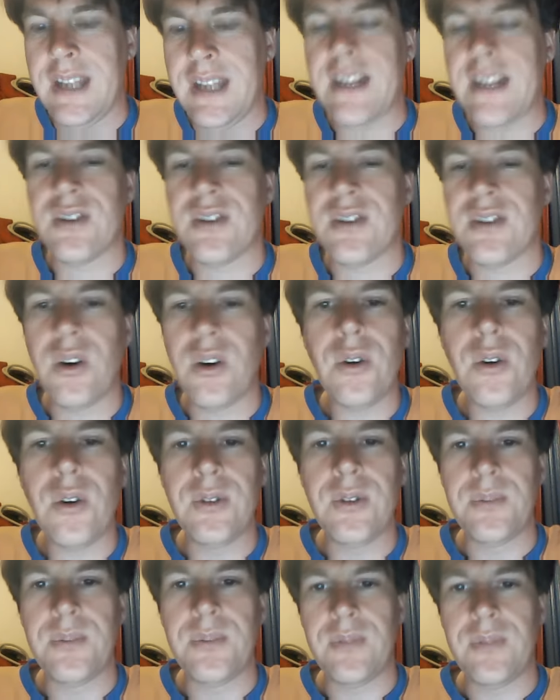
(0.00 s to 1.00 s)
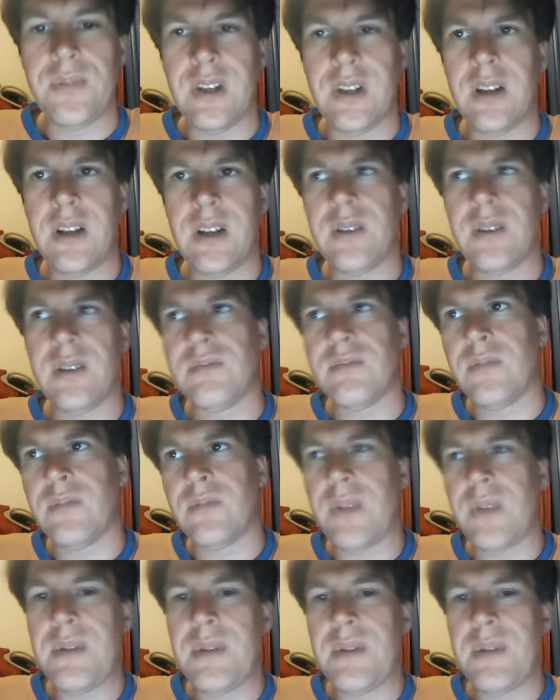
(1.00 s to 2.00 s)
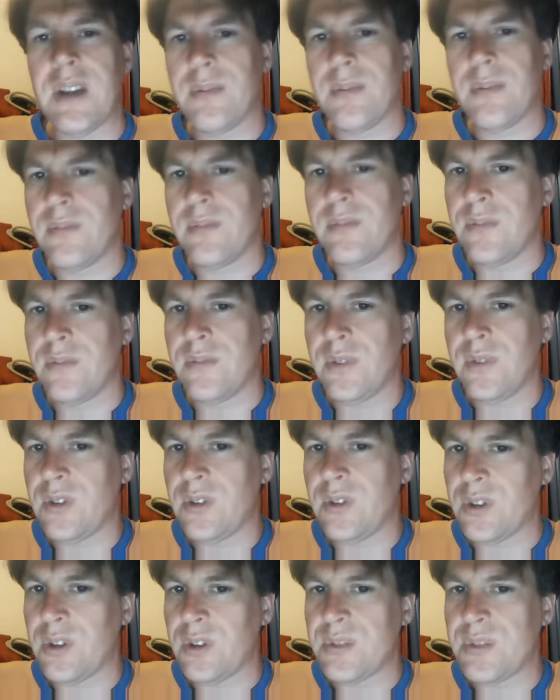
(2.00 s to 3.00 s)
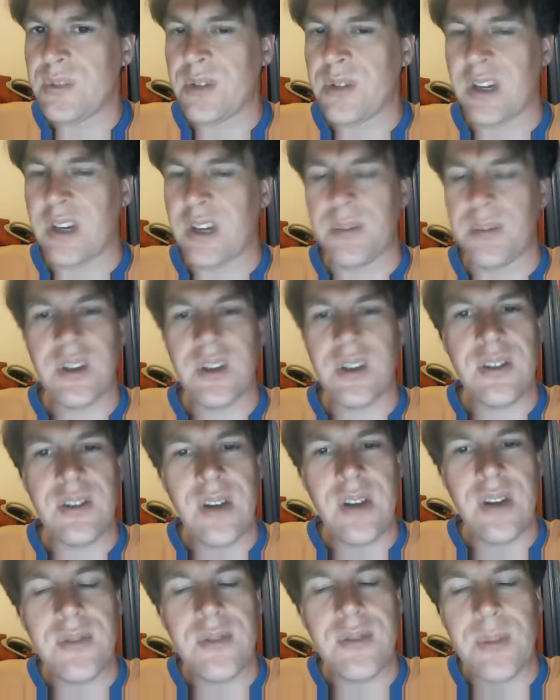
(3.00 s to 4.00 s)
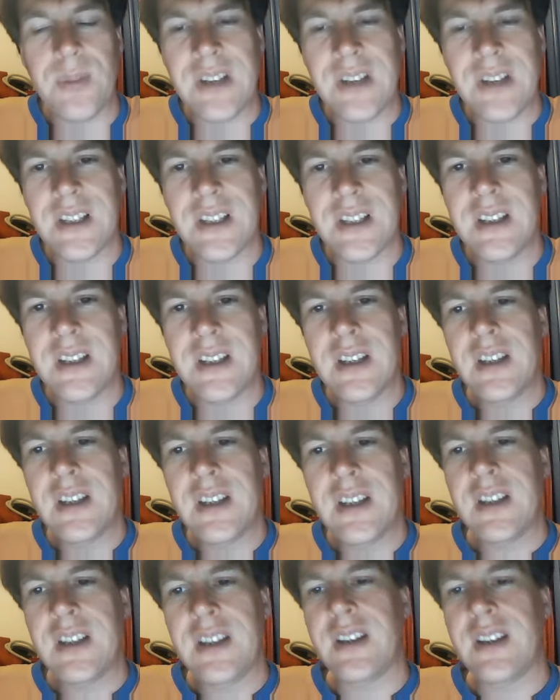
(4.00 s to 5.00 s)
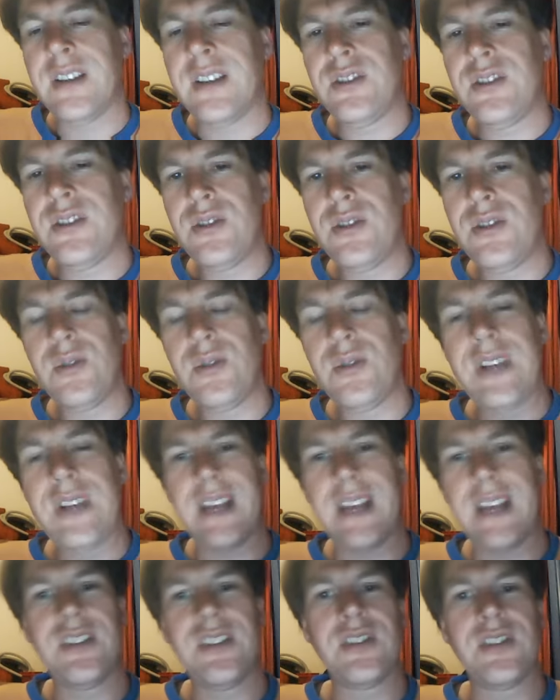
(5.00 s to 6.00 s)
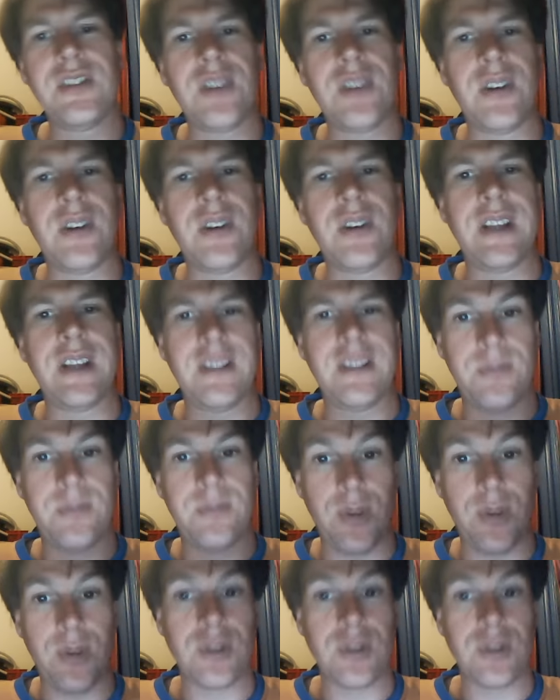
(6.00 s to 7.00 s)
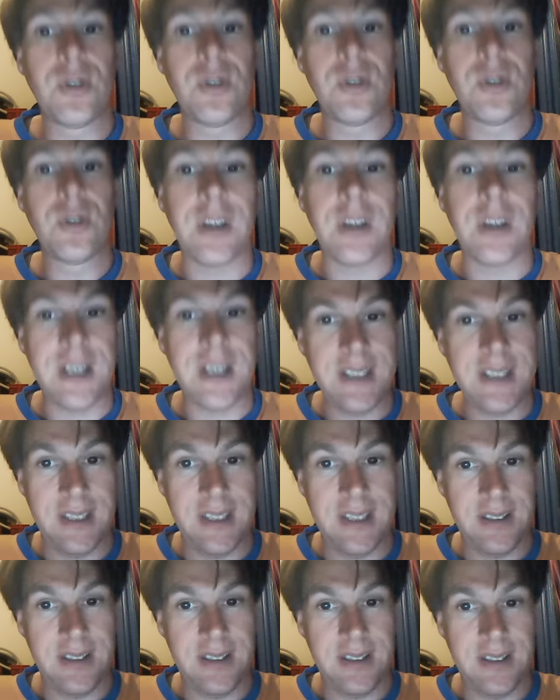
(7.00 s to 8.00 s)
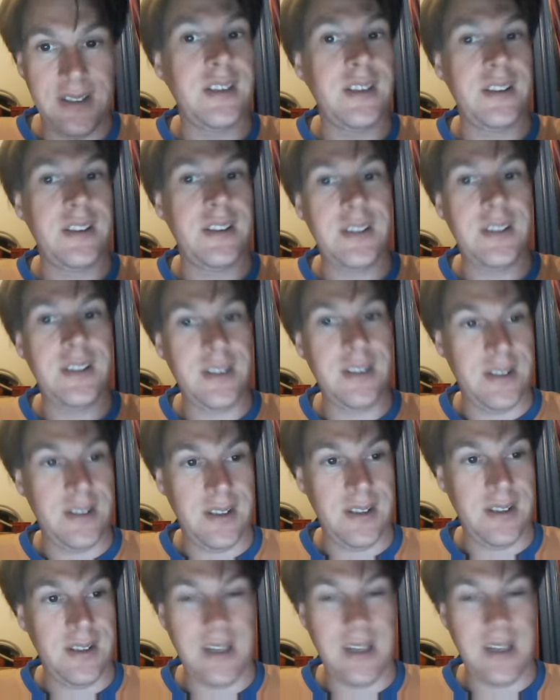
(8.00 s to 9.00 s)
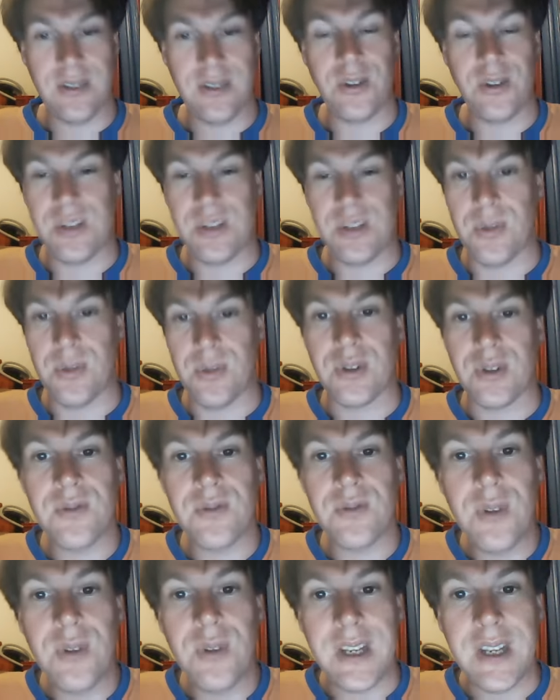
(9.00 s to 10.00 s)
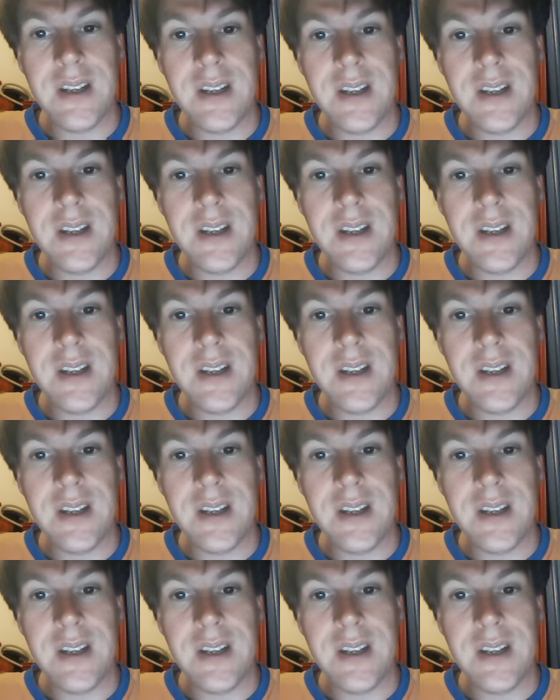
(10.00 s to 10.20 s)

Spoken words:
as a whole, maybe I'm not 100% correct, but you have to basically tune the engine so that it burns cooler, and then as long as it burns fully,